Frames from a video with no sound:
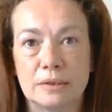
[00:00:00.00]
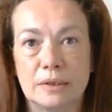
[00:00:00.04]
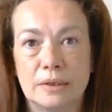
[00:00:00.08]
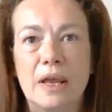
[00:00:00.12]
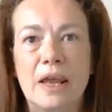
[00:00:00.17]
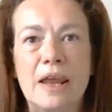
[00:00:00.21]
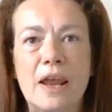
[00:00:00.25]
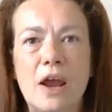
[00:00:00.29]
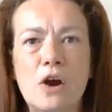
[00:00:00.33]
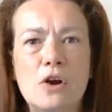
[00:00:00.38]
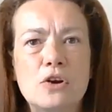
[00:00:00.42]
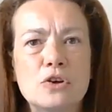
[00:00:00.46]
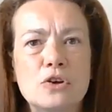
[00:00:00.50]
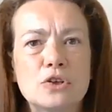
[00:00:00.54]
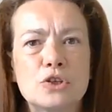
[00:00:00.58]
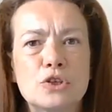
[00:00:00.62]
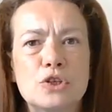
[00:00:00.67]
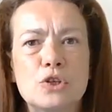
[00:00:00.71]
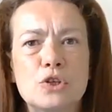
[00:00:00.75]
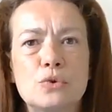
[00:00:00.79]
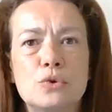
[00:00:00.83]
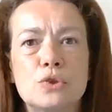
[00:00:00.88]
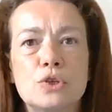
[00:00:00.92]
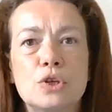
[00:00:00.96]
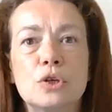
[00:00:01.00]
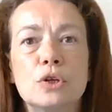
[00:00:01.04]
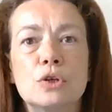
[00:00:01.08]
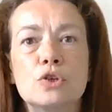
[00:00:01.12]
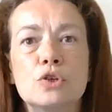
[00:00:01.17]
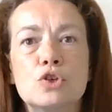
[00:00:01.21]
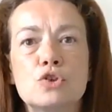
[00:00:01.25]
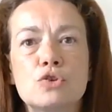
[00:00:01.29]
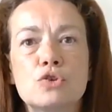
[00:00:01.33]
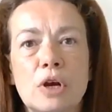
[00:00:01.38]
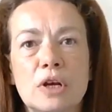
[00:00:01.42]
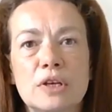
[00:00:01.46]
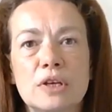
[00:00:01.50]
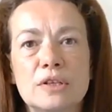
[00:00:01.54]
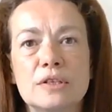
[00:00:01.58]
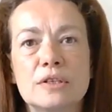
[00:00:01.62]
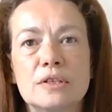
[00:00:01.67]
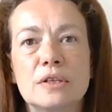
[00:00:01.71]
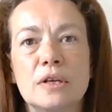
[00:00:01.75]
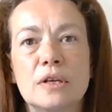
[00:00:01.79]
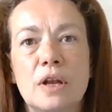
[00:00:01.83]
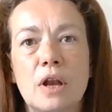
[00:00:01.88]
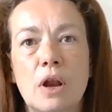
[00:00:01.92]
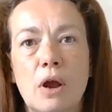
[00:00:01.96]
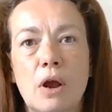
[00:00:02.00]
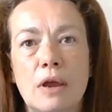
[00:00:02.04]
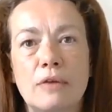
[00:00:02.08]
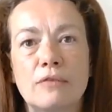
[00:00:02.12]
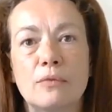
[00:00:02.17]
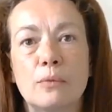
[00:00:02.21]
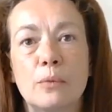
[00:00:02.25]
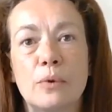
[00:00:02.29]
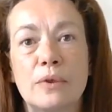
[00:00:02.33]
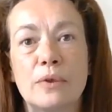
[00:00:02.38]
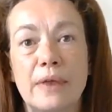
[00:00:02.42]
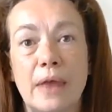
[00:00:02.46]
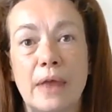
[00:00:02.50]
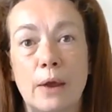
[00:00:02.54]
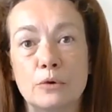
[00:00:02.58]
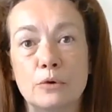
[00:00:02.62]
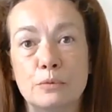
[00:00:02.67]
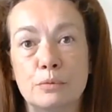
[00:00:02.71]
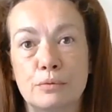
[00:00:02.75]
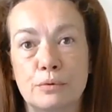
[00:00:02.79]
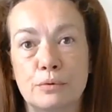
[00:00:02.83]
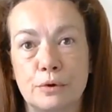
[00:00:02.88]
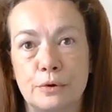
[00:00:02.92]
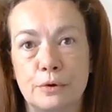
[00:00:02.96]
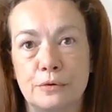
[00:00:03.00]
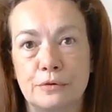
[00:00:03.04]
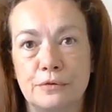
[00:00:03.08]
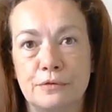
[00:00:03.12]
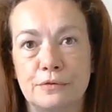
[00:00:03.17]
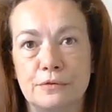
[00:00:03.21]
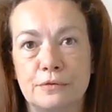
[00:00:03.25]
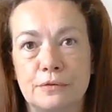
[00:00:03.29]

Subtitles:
It asks you to trust life without proof.